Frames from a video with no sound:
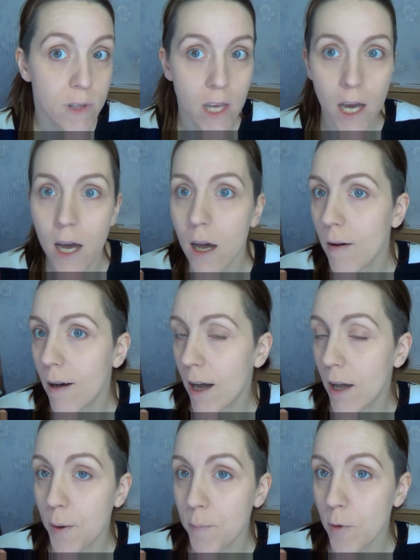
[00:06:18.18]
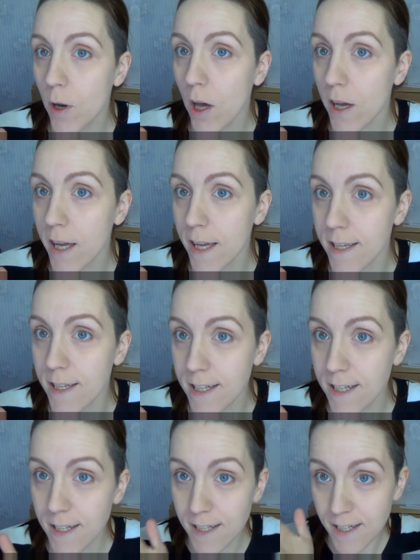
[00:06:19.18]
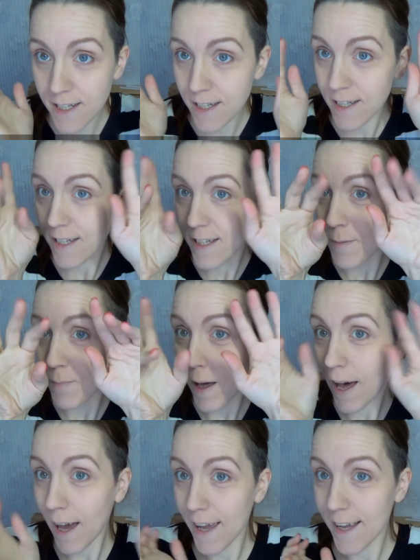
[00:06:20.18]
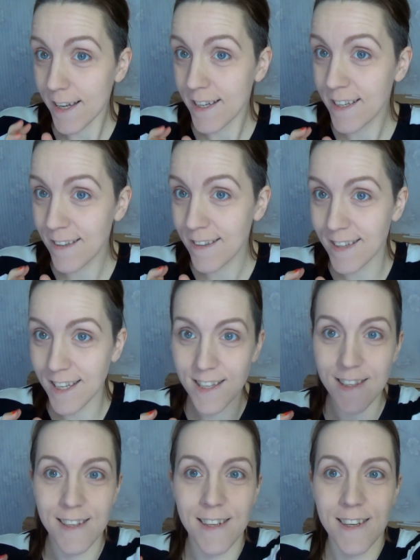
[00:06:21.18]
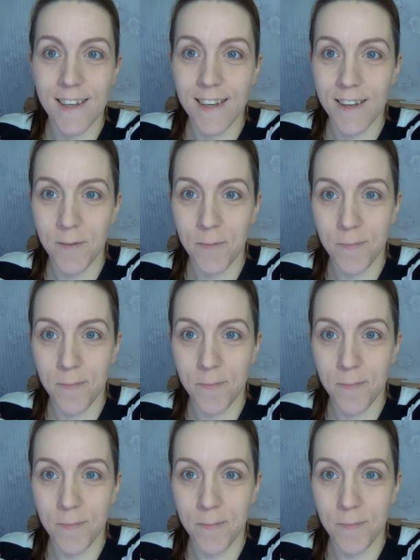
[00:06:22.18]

yeah, I hope you like it bye see you soon